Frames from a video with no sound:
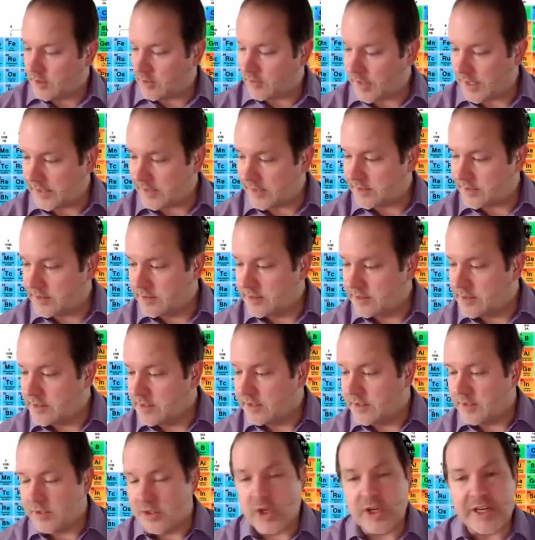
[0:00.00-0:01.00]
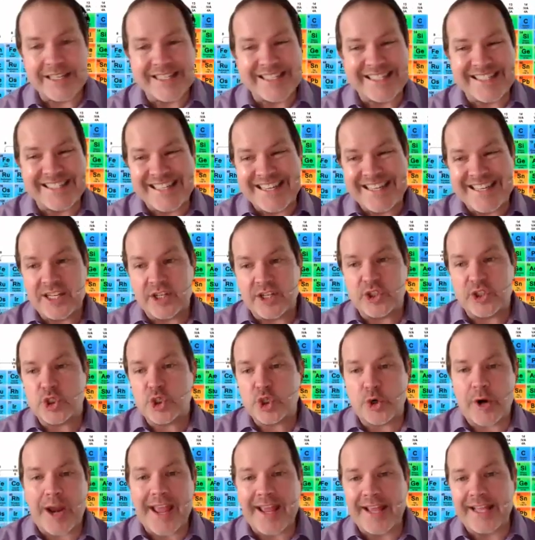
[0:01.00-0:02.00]
All right, see the
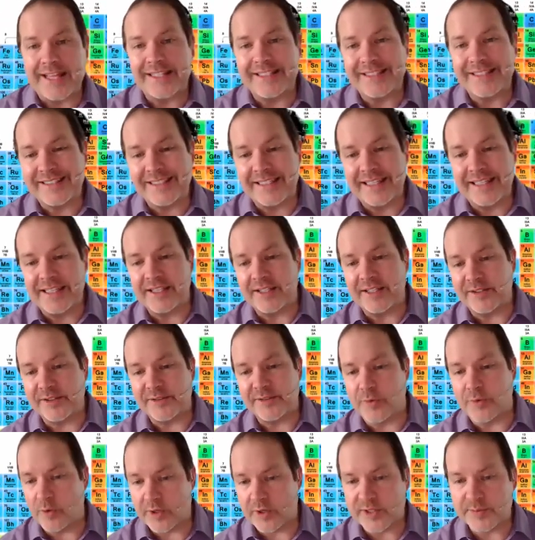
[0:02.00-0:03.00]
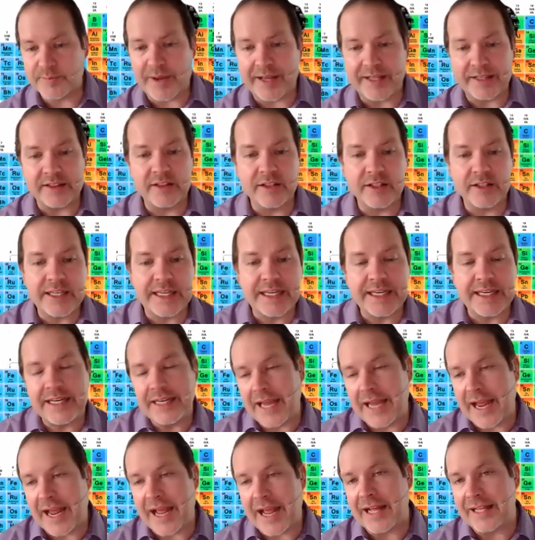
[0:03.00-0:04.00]
trends in this force by
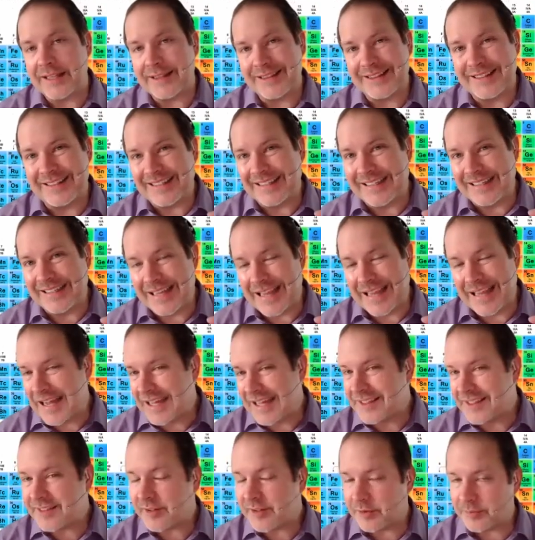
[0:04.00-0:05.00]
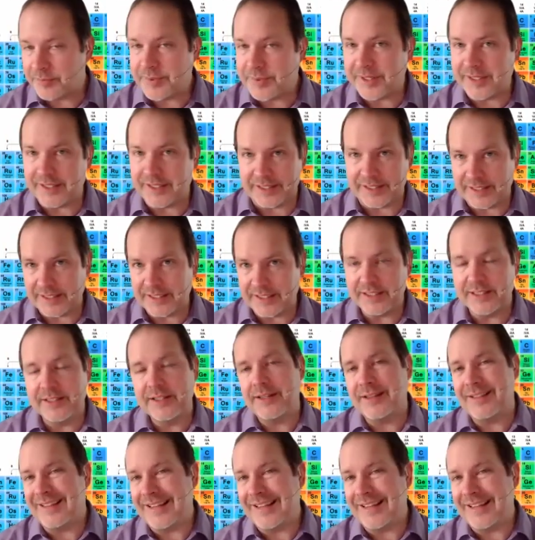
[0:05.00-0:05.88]
looking at the enthalpy,